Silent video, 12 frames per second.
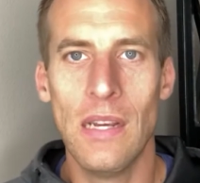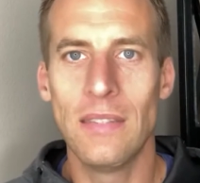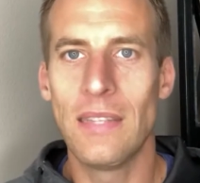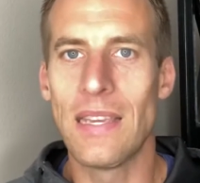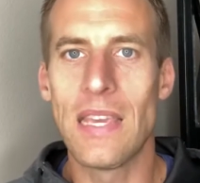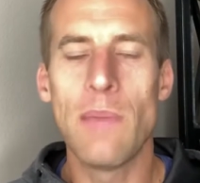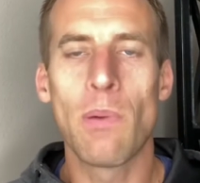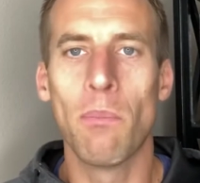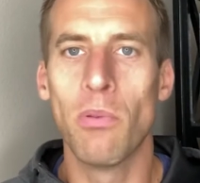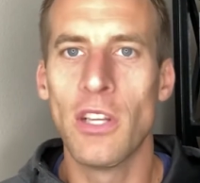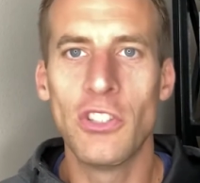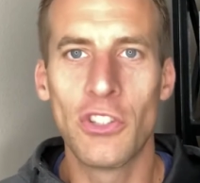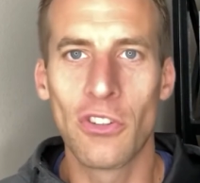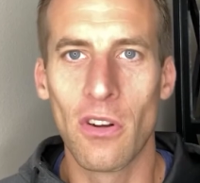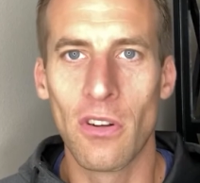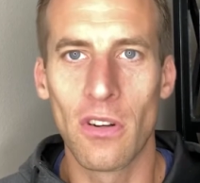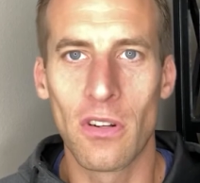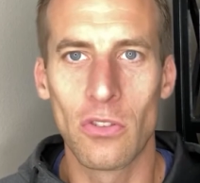say keep our blood sugar
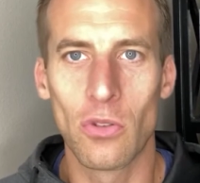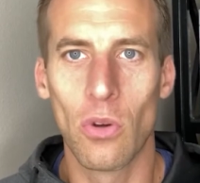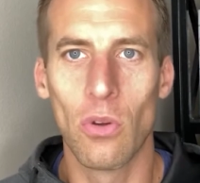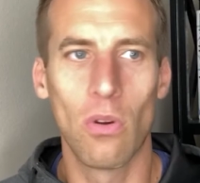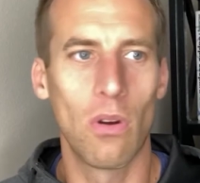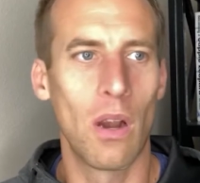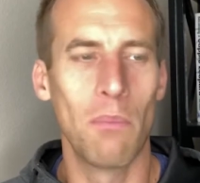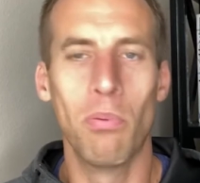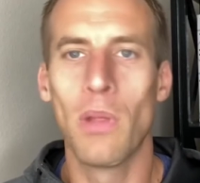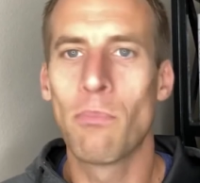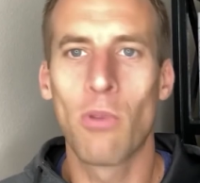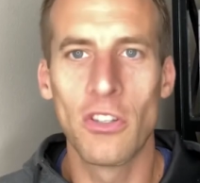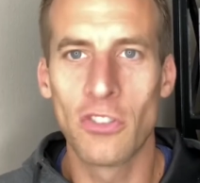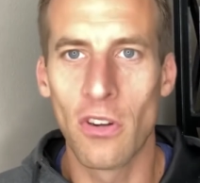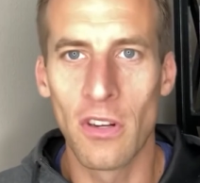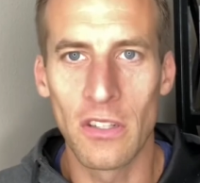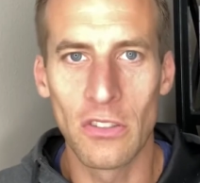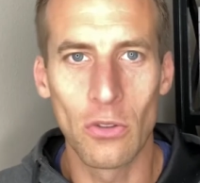under control or our blood pressure
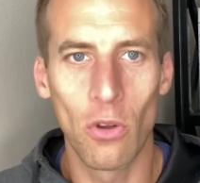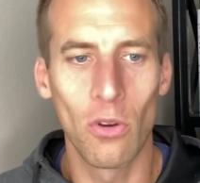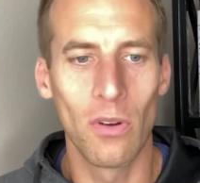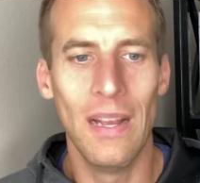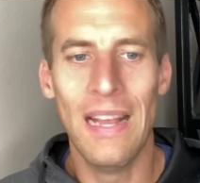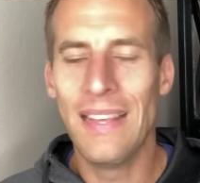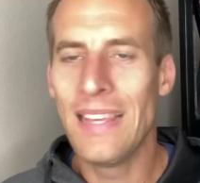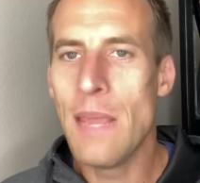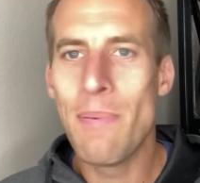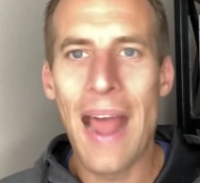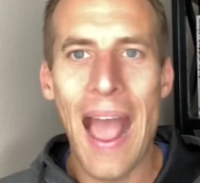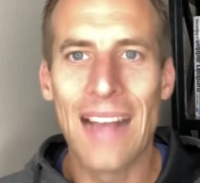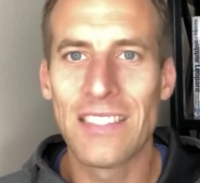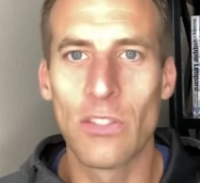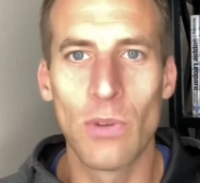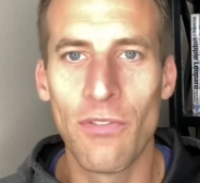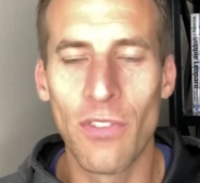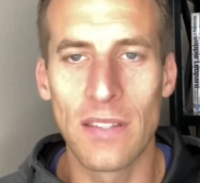under control or keep acid
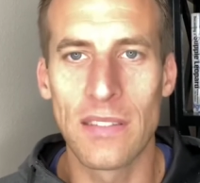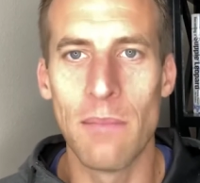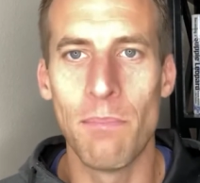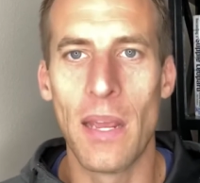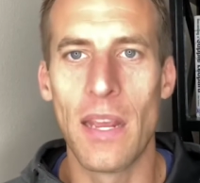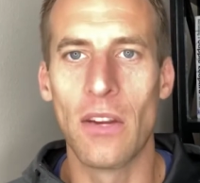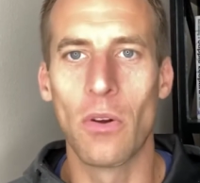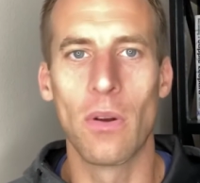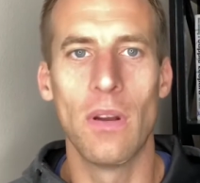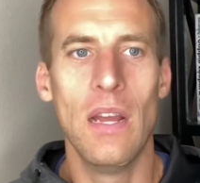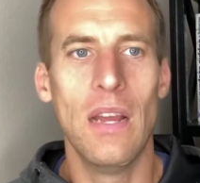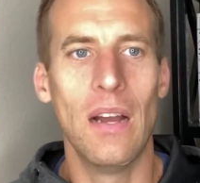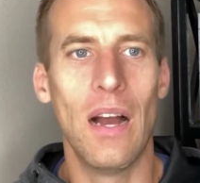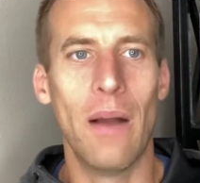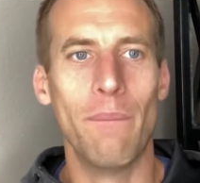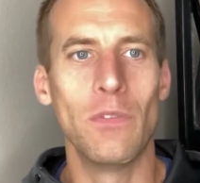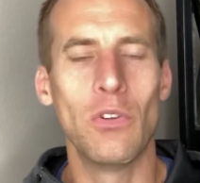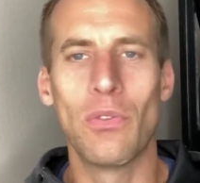reflux at bay or
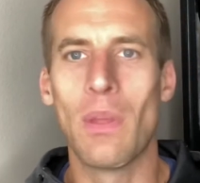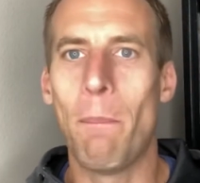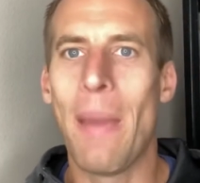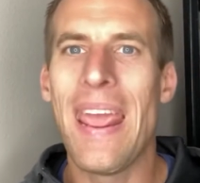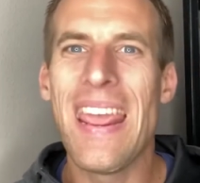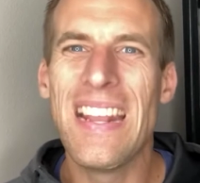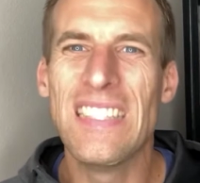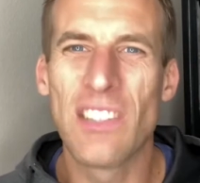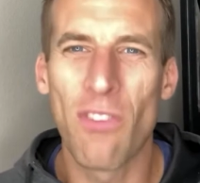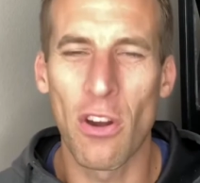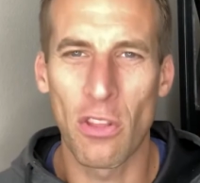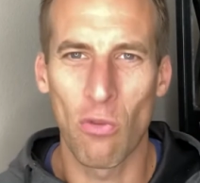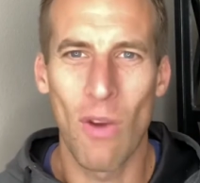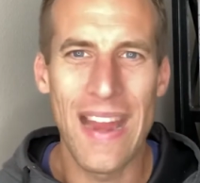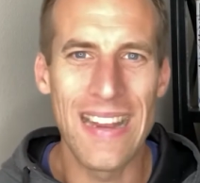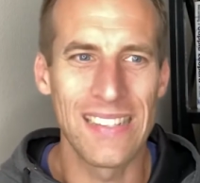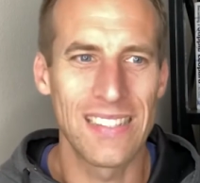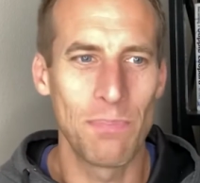um, you know the pains of
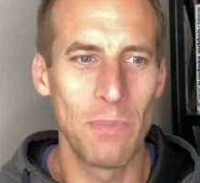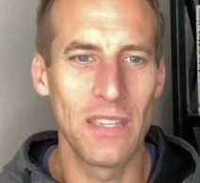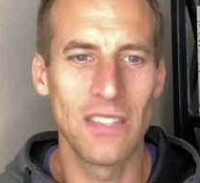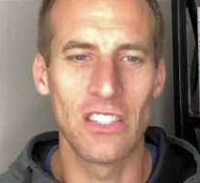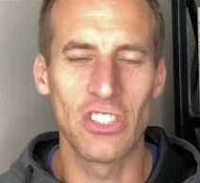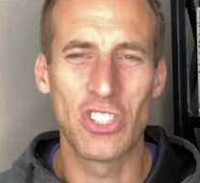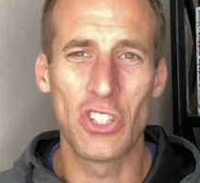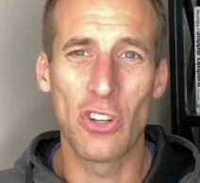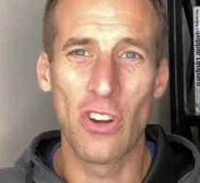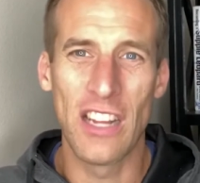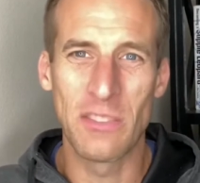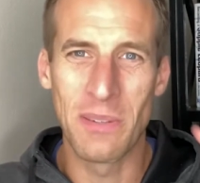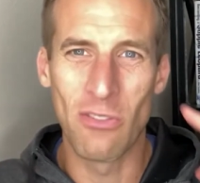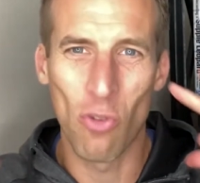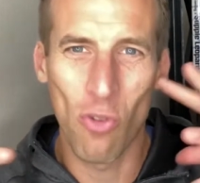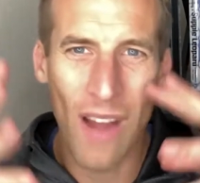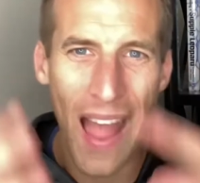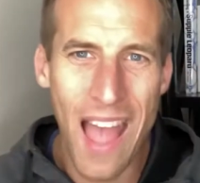arthritis because the sugar has been
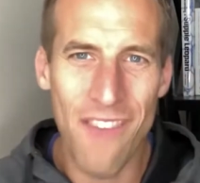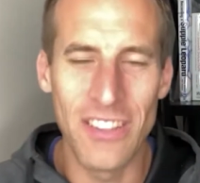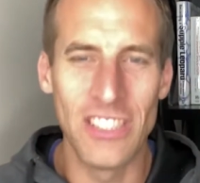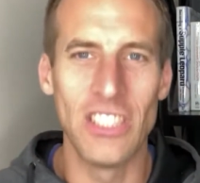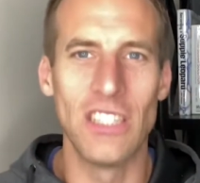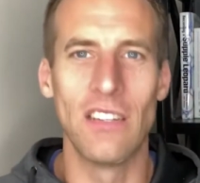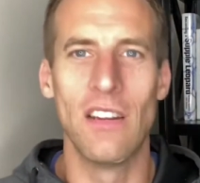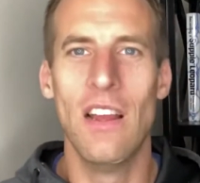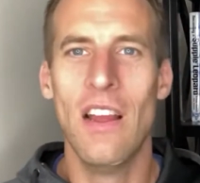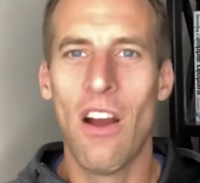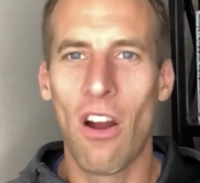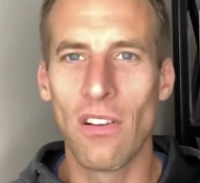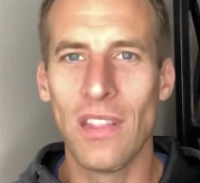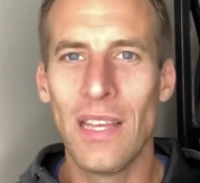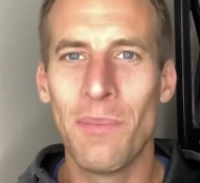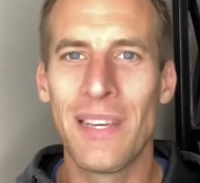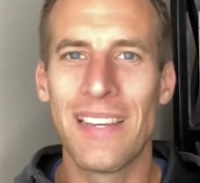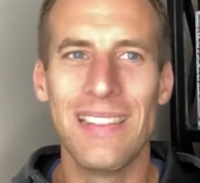ravaging our
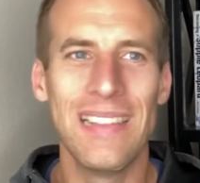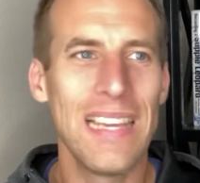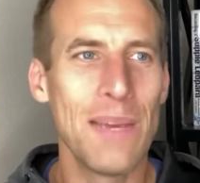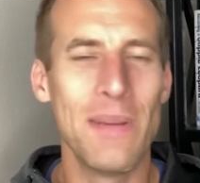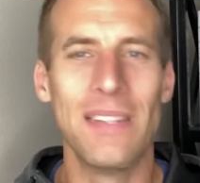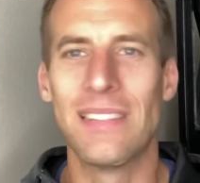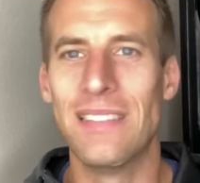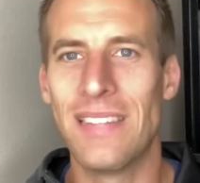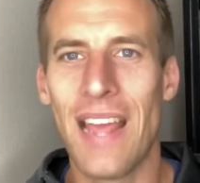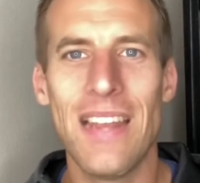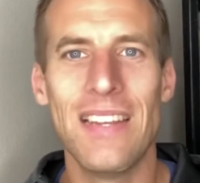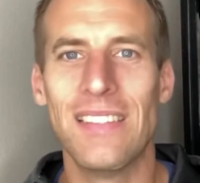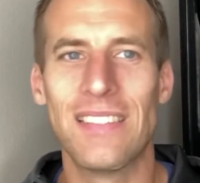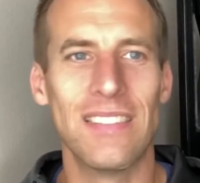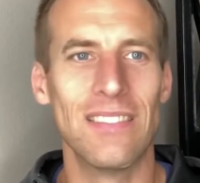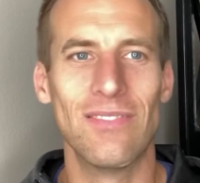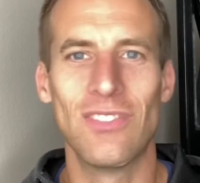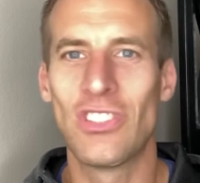ligaments and tendons
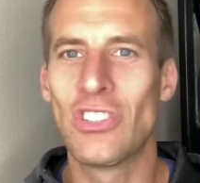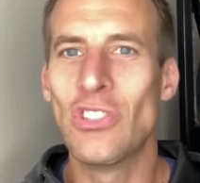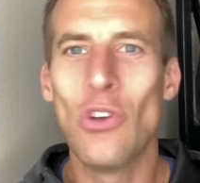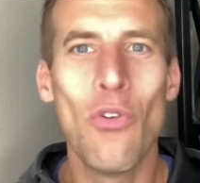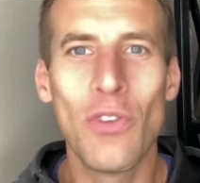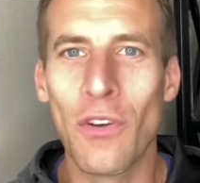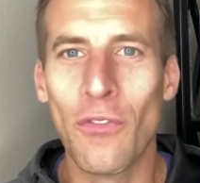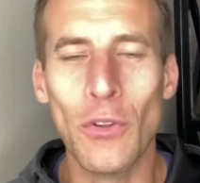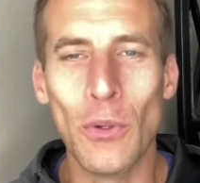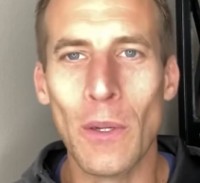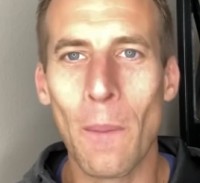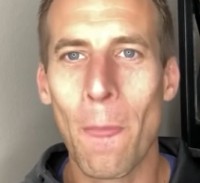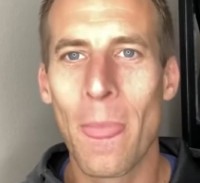and synovial fluid